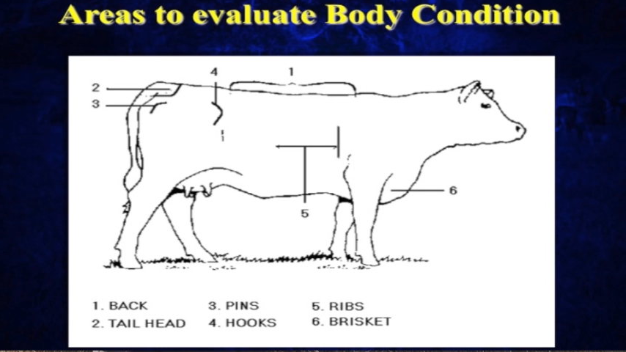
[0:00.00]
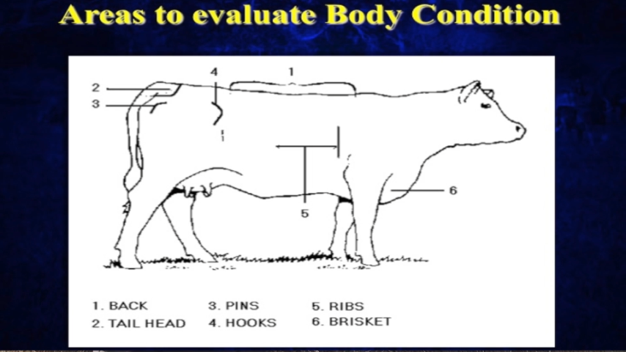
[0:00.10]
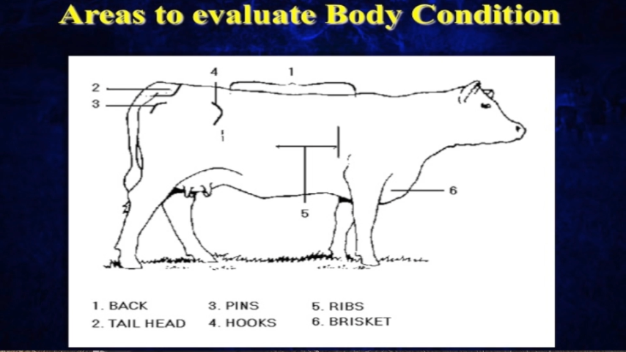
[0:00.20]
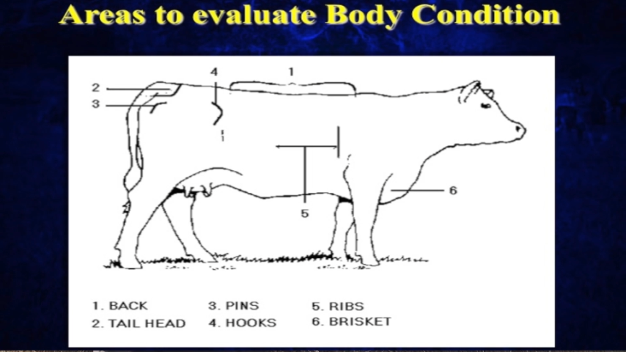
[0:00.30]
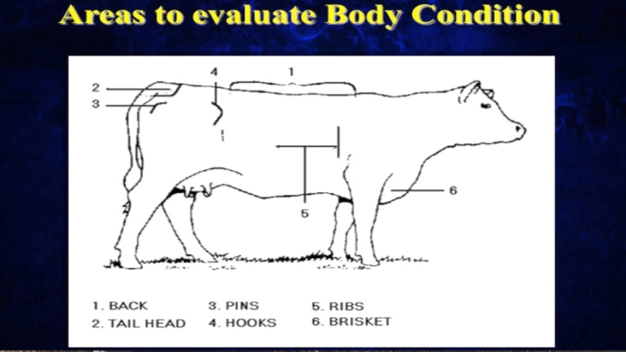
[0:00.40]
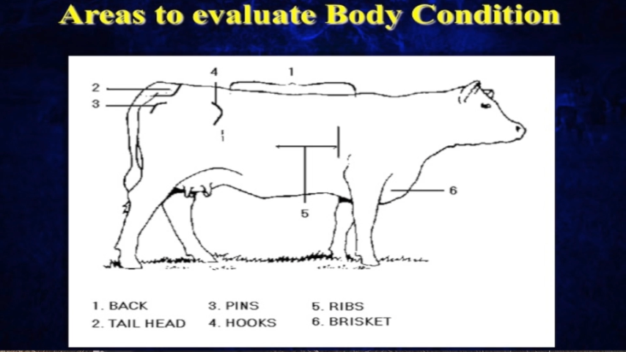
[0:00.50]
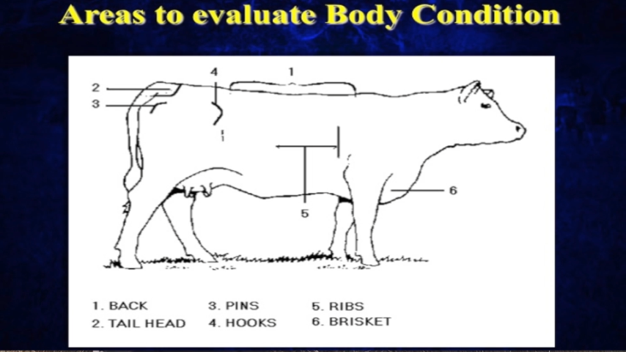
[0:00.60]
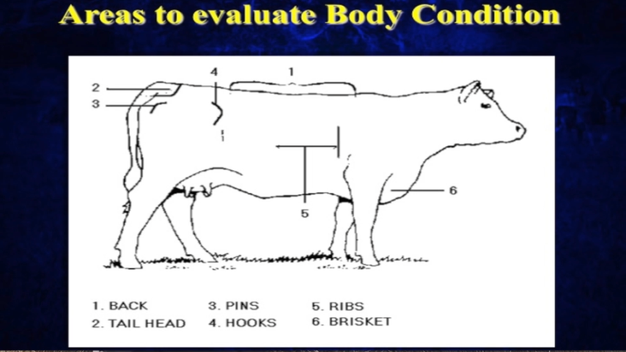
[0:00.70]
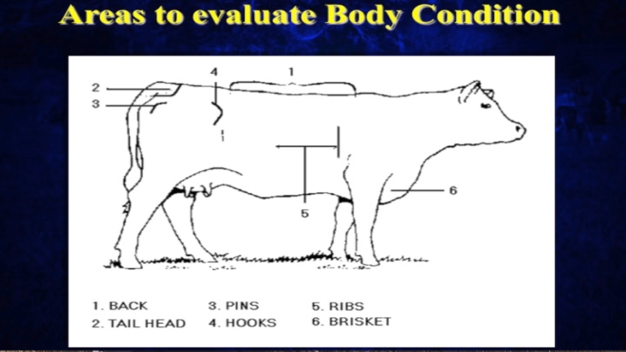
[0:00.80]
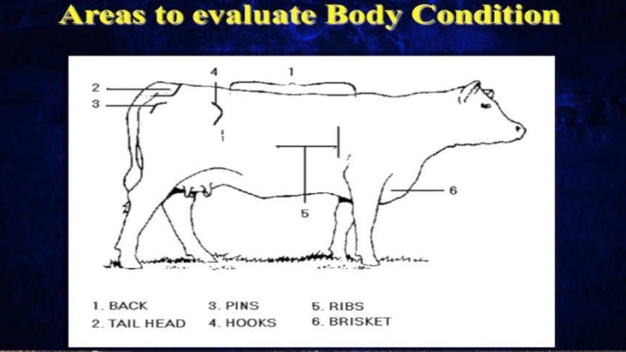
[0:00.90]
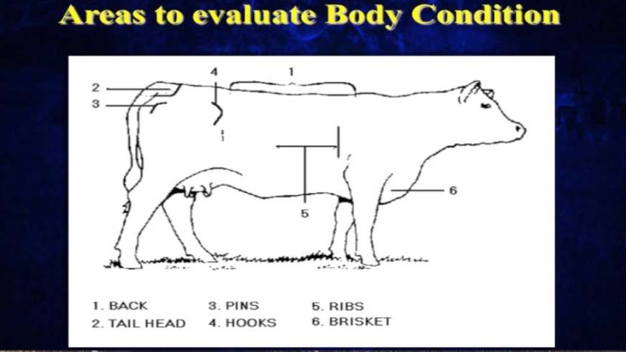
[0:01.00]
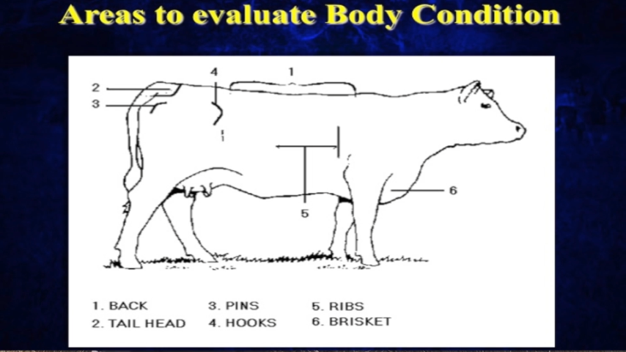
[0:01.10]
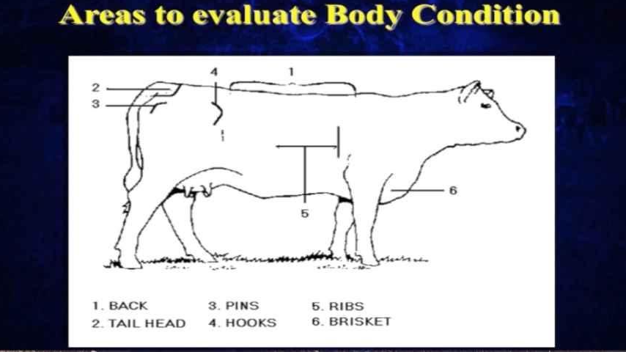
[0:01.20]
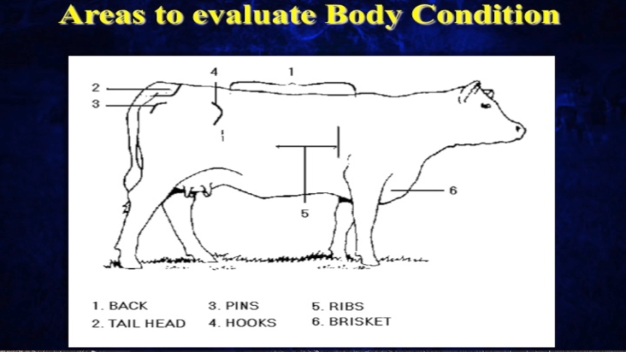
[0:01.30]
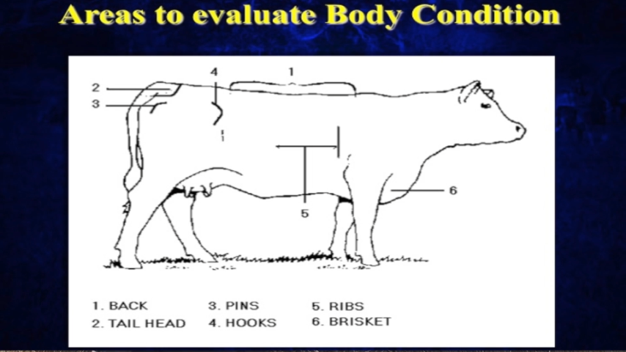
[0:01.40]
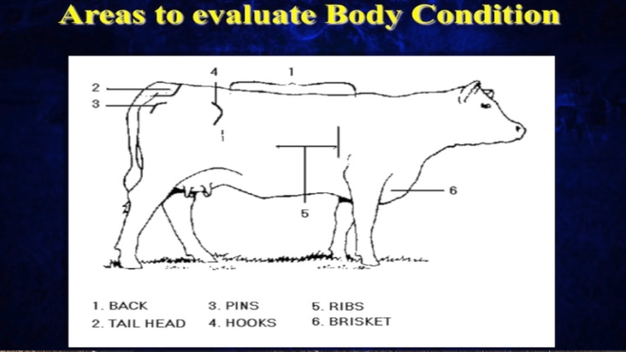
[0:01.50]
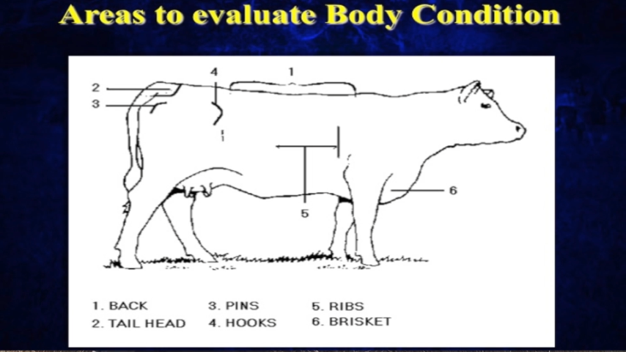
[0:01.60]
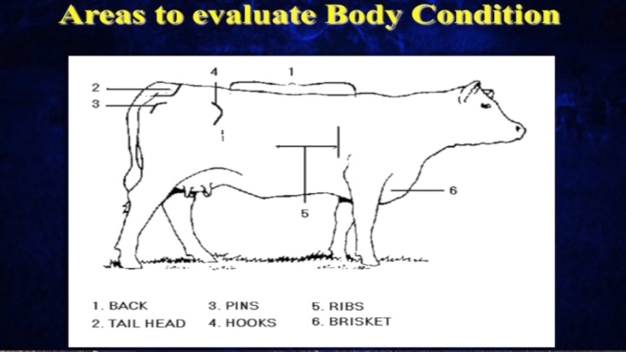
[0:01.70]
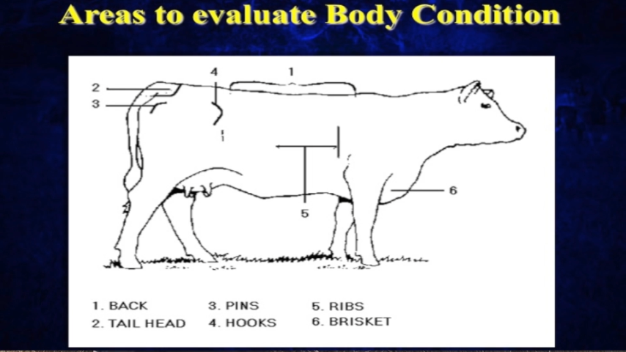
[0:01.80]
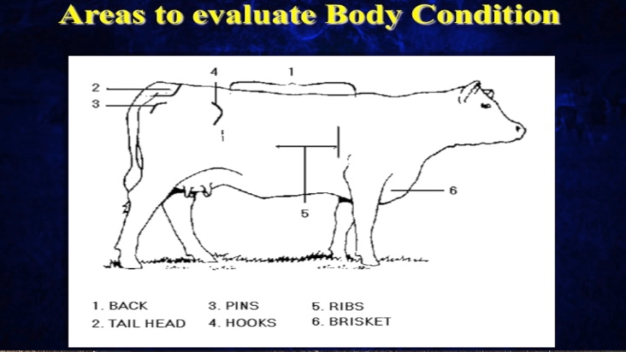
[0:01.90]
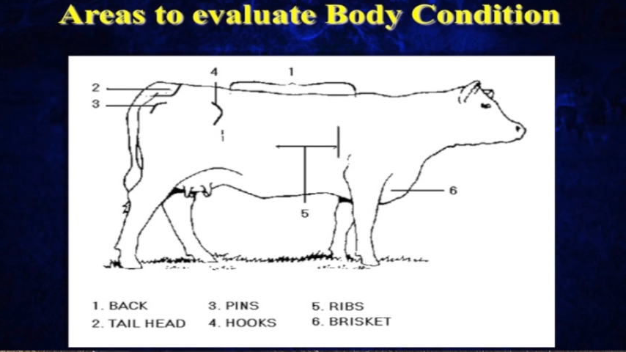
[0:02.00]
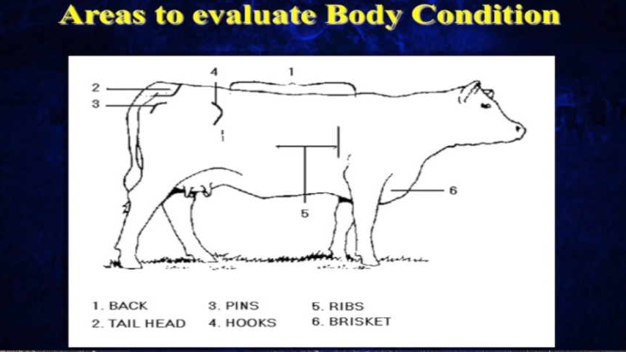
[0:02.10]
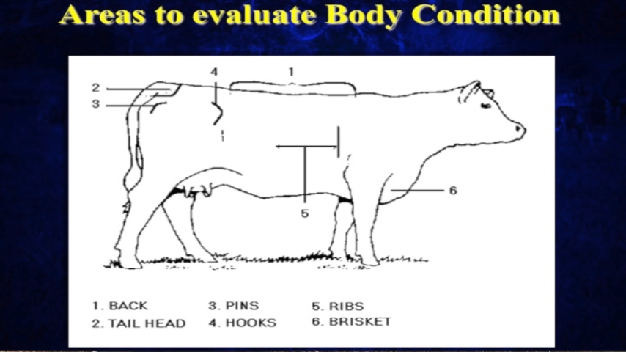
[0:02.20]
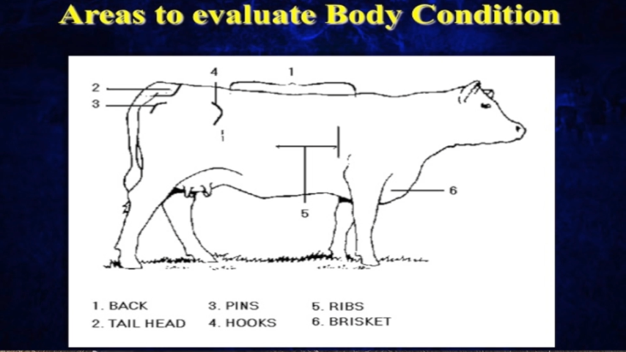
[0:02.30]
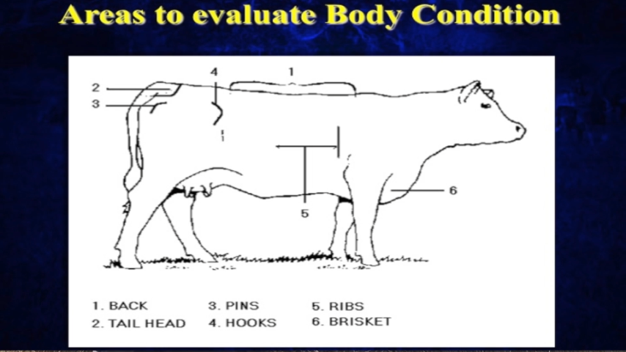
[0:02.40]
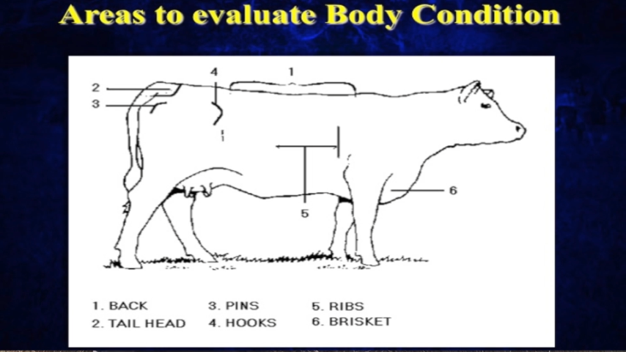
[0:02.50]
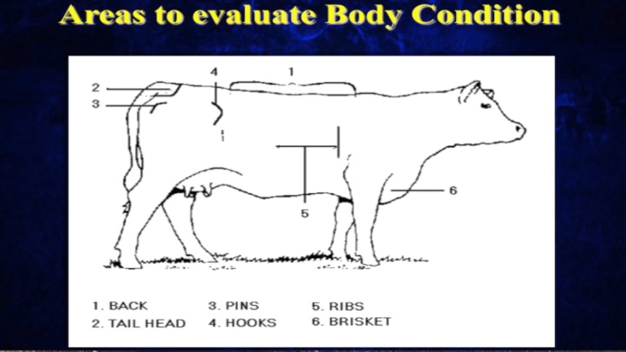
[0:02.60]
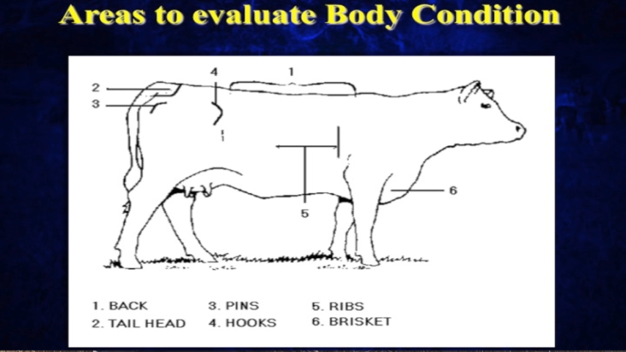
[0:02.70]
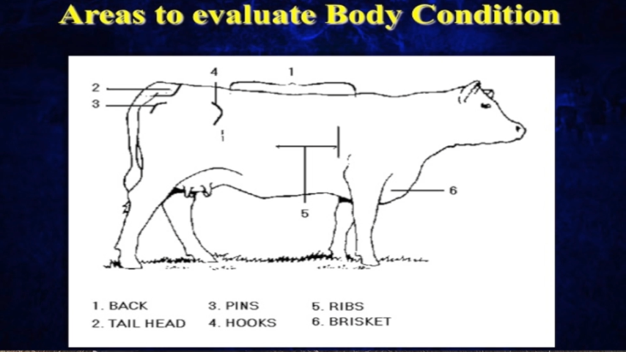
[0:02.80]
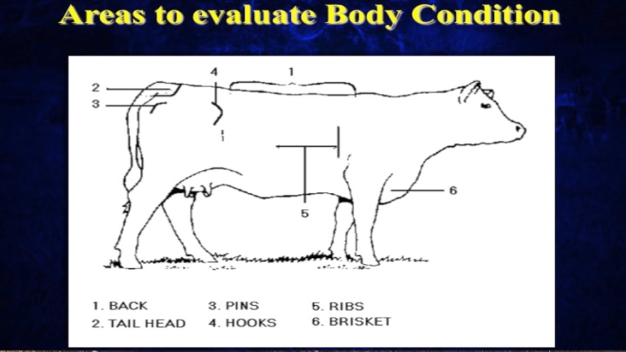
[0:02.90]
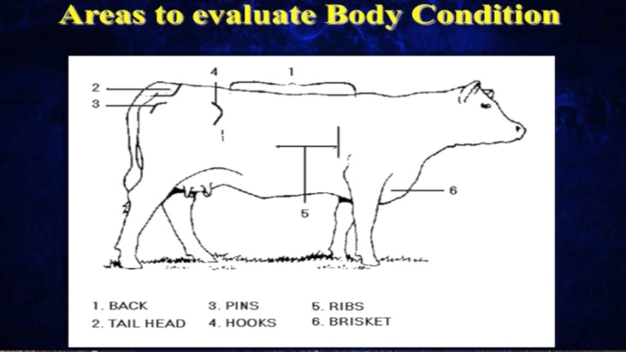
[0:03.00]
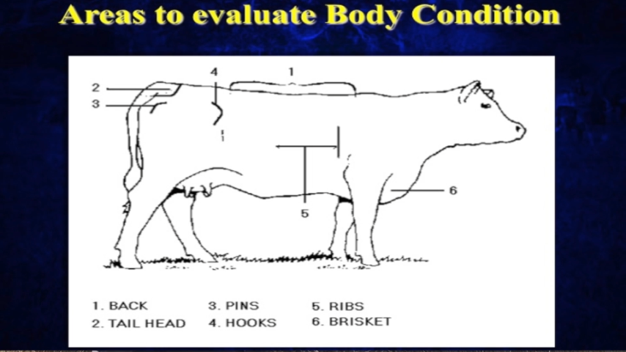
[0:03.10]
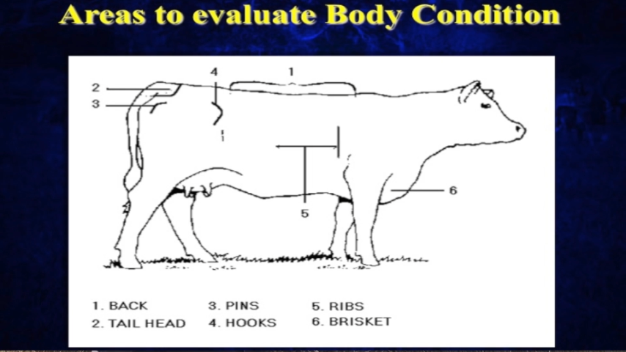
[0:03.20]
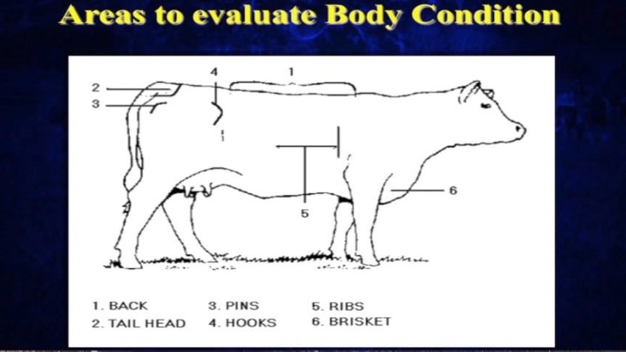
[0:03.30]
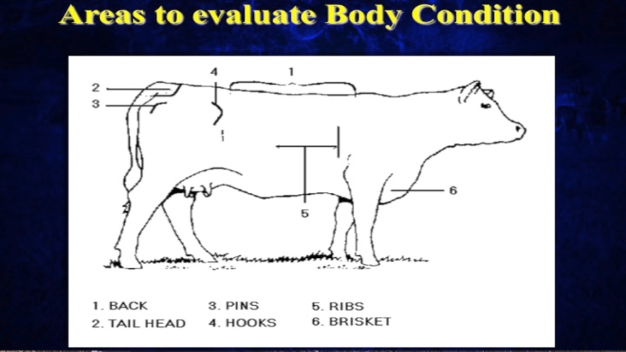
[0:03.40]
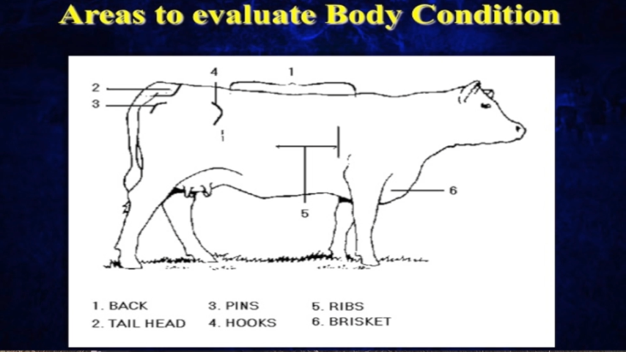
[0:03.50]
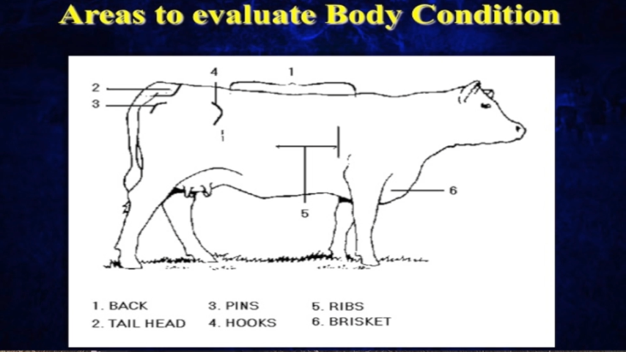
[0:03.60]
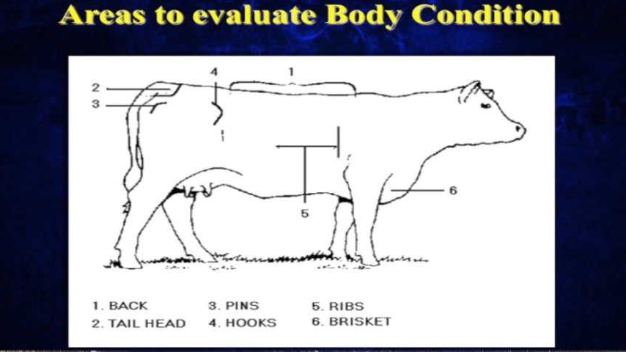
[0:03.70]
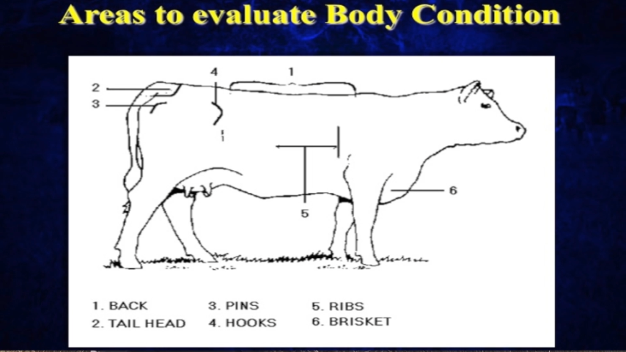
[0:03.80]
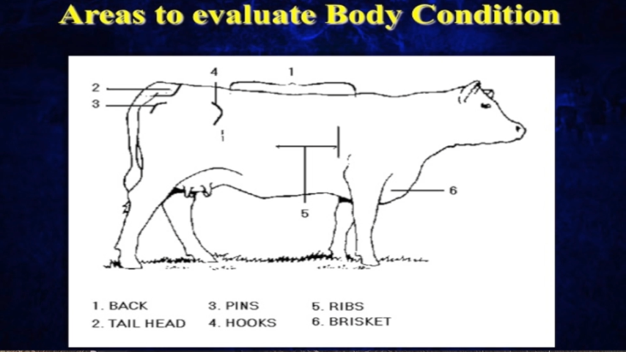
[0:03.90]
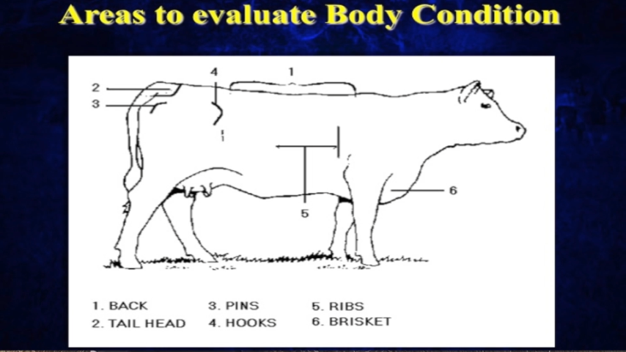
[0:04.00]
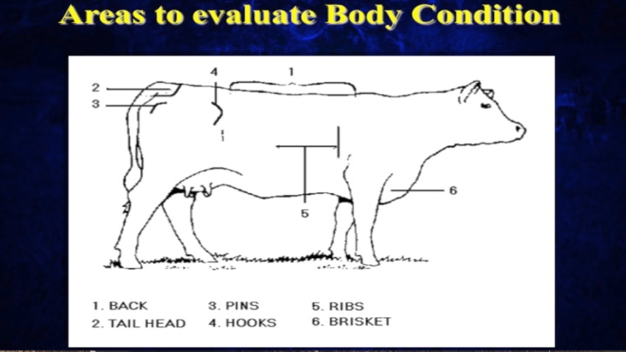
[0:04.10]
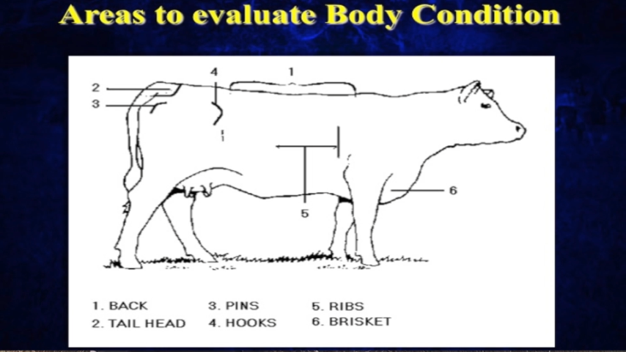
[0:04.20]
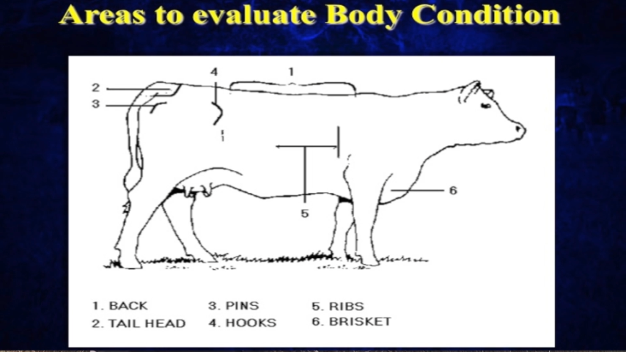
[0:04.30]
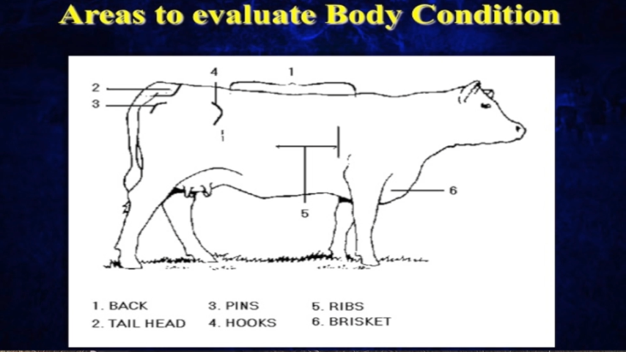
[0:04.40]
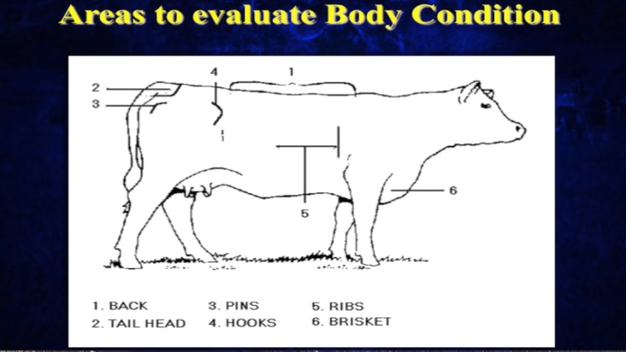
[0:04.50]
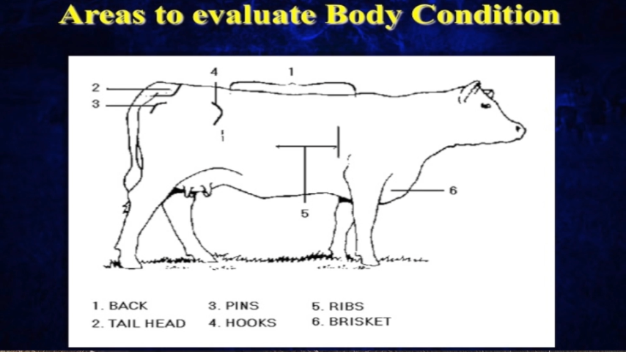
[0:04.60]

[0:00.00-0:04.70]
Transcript: (no speaker visible)